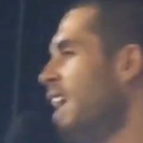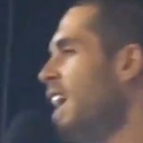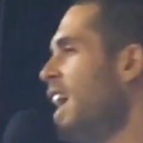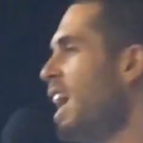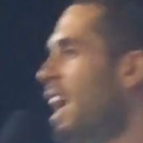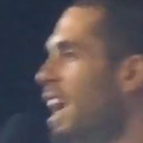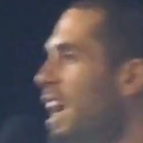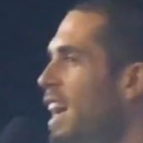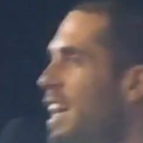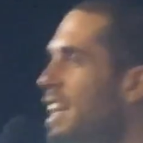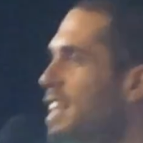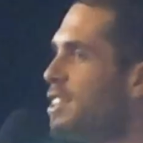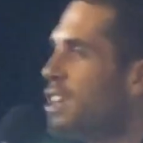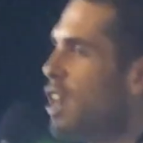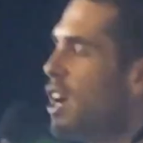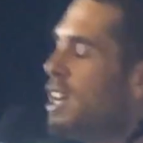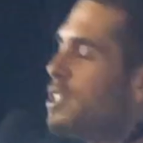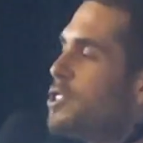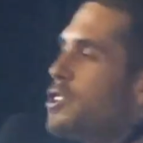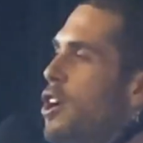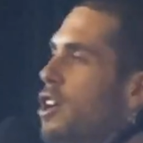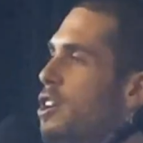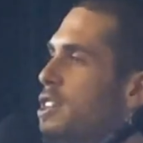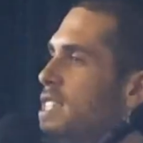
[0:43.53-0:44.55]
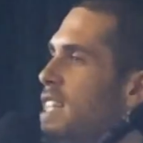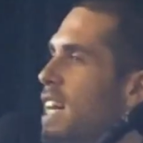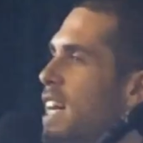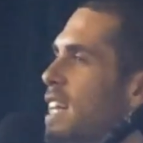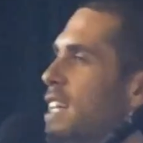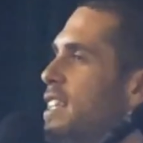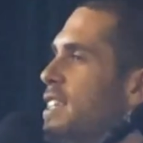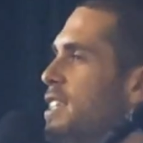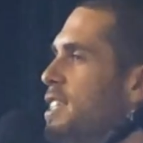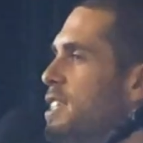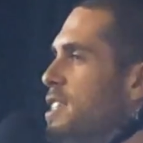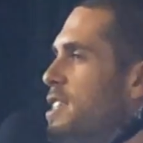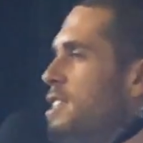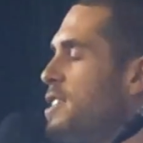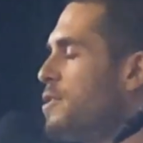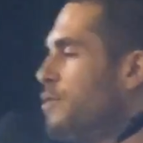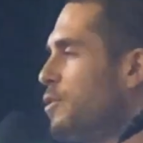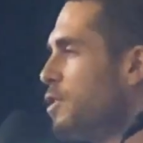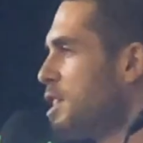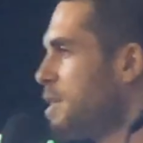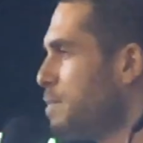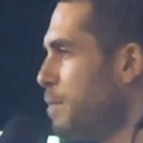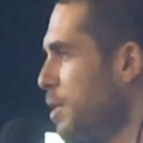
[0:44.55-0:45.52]
And I don't take this
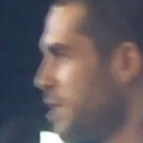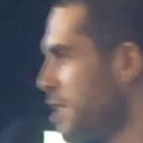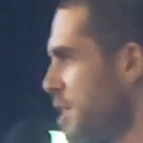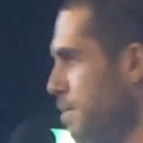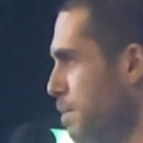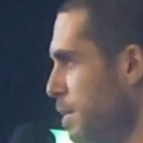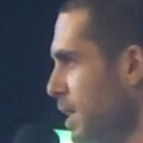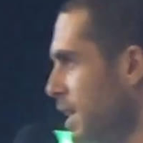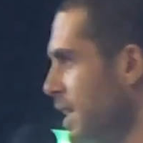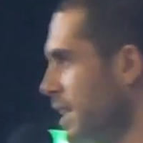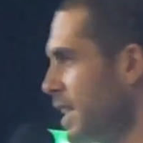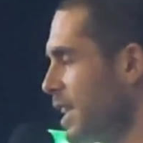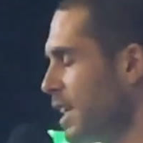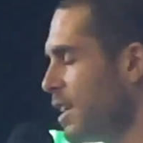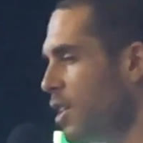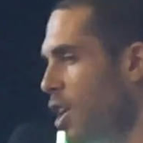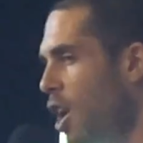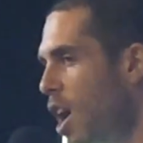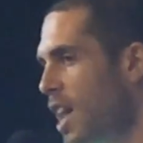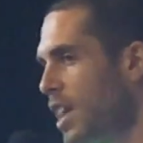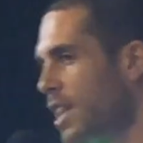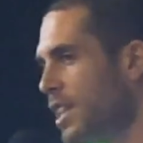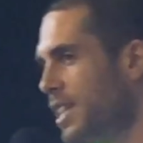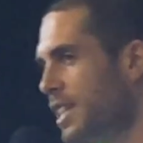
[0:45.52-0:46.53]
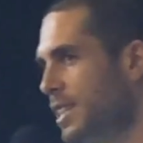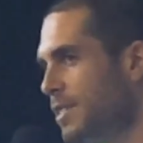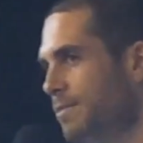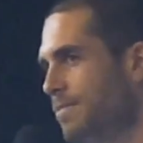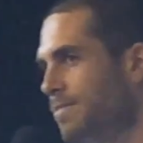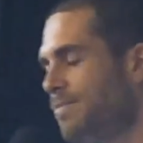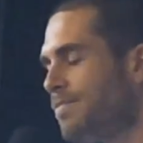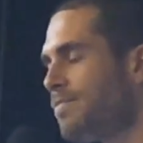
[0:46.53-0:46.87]
responsibility lightly.